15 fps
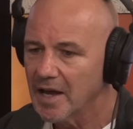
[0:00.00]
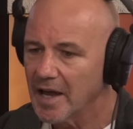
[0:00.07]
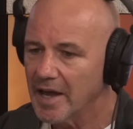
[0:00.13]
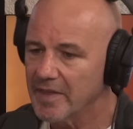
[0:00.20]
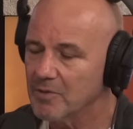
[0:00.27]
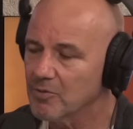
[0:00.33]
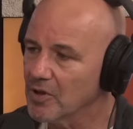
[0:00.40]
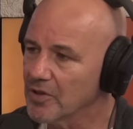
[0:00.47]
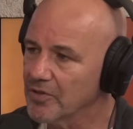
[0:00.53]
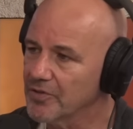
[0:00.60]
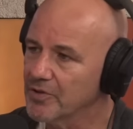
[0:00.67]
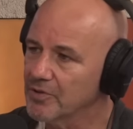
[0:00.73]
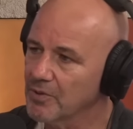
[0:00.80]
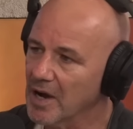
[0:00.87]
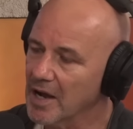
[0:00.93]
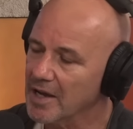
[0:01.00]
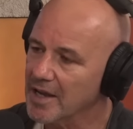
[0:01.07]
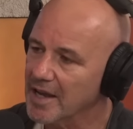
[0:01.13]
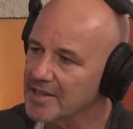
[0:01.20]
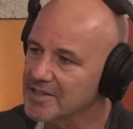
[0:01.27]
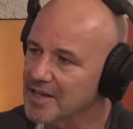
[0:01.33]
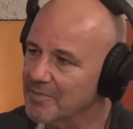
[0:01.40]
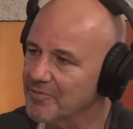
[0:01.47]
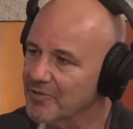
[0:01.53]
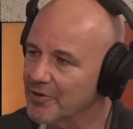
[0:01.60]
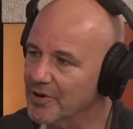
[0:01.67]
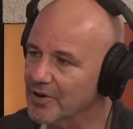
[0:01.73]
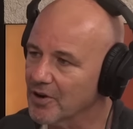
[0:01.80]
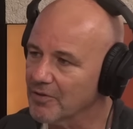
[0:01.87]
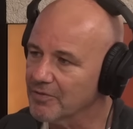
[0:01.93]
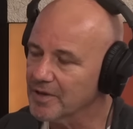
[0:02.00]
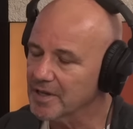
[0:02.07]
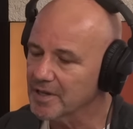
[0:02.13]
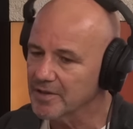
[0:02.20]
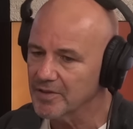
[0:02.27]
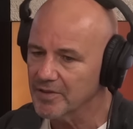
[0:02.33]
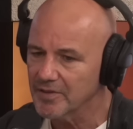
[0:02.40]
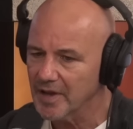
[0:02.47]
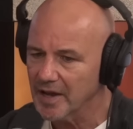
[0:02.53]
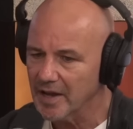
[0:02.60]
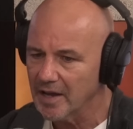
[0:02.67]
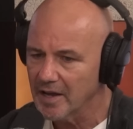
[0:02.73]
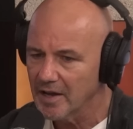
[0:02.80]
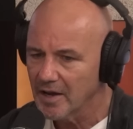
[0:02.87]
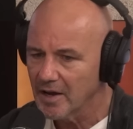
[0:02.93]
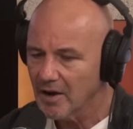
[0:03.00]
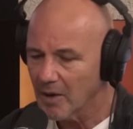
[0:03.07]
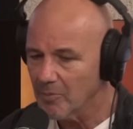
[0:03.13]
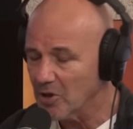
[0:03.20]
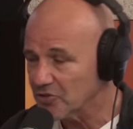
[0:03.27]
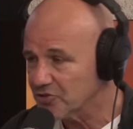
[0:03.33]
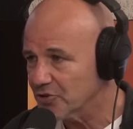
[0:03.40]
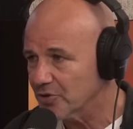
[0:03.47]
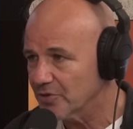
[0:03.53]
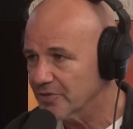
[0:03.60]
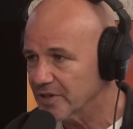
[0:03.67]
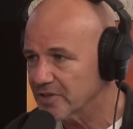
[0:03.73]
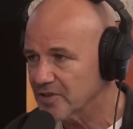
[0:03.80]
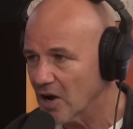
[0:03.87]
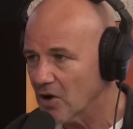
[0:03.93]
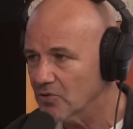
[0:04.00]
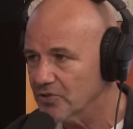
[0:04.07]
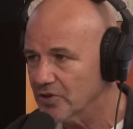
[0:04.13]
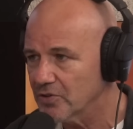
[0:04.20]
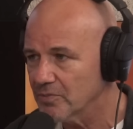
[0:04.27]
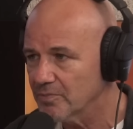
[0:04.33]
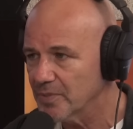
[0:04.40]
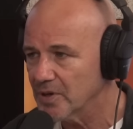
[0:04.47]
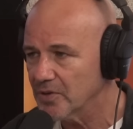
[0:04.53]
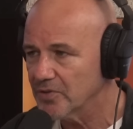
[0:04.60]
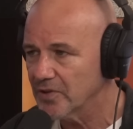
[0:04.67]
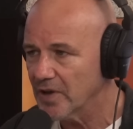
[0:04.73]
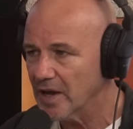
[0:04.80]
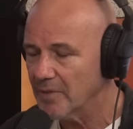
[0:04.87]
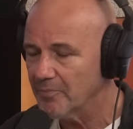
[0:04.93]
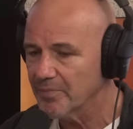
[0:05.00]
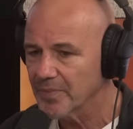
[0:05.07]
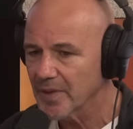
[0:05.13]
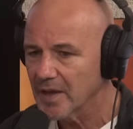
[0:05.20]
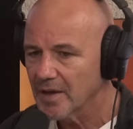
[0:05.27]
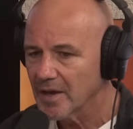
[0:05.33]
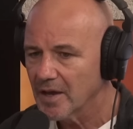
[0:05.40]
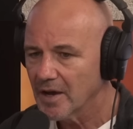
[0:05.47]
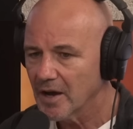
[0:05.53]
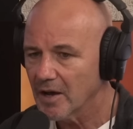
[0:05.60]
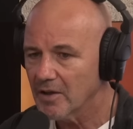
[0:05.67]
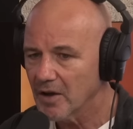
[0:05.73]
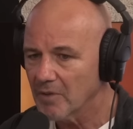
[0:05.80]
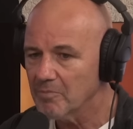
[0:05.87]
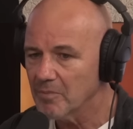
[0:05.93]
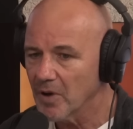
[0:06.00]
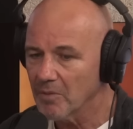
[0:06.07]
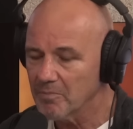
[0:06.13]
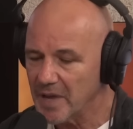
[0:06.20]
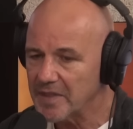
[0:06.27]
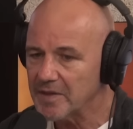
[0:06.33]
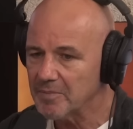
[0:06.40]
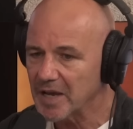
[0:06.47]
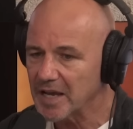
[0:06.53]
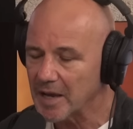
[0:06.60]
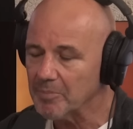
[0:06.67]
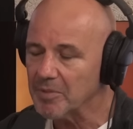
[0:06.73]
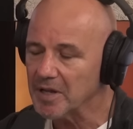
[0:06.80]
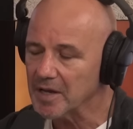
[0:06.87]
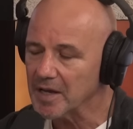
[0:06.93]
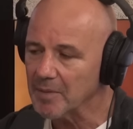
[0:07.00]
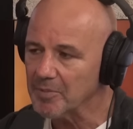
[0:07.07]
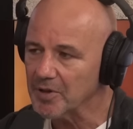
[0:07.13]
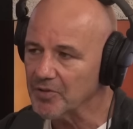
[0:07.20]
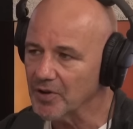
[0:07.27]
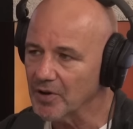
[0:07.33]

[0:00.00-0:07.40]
And he wanted to uh, catch up for a coffee. And I'm not sure if he told you, but um, I, I, I, met him a couple couple of